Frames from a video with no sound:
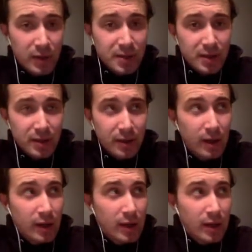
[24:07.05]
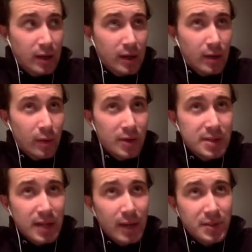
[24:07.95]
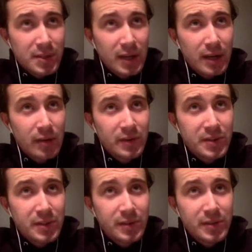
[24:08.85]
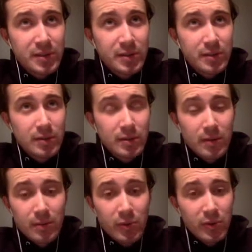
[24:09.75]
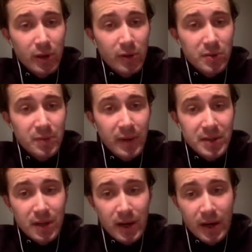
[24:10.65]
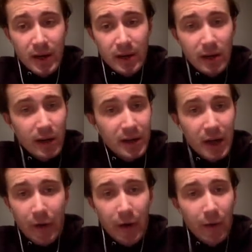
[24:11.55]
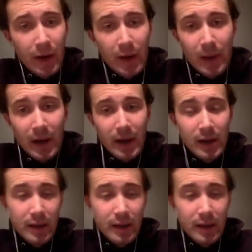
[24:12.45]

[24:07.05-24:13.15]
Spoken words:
So once that was done, obviously we just put the old spare tire carrier around the back.